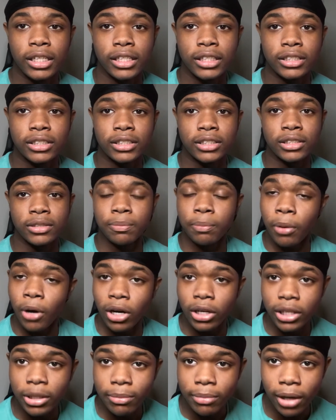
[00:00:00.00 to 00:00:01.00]
it's
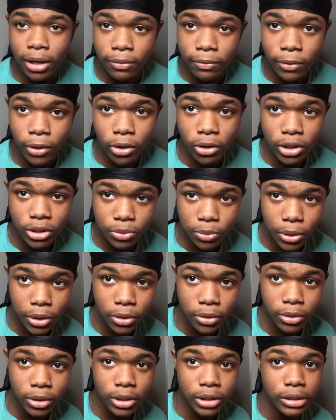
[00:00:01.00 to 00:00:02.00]
partly my fault as
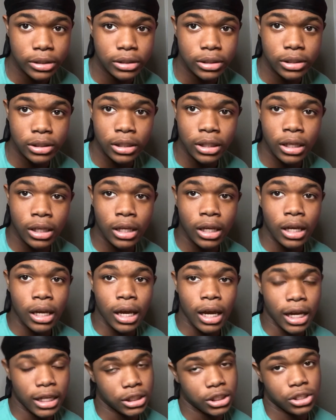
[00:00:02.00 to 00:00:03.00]
well because
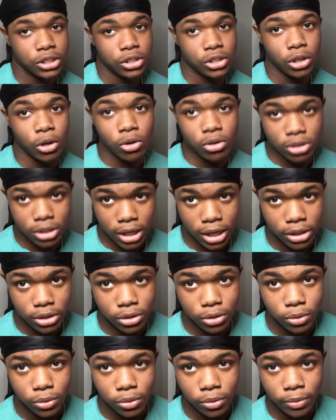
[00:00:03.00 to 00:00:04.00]
I just chose not
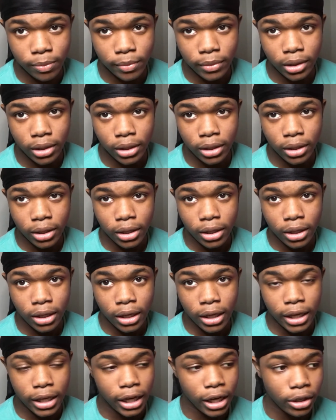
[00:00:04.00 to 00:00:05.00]
to,
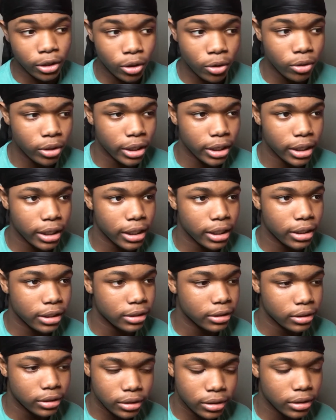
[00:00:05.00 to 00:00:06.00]
and I know that.
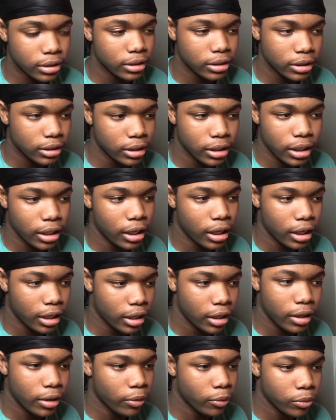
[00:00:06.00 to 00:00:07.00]
And
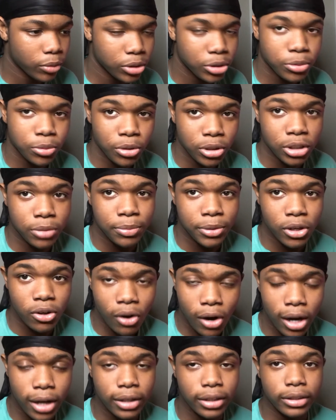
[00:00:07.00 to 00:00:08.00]
we supposed to be
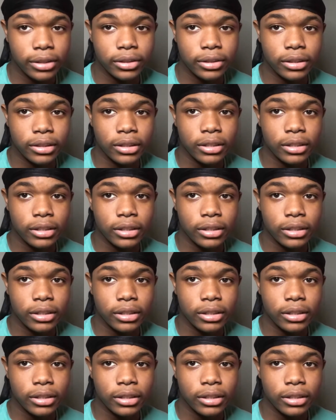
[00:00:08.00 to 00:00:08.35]
grinding.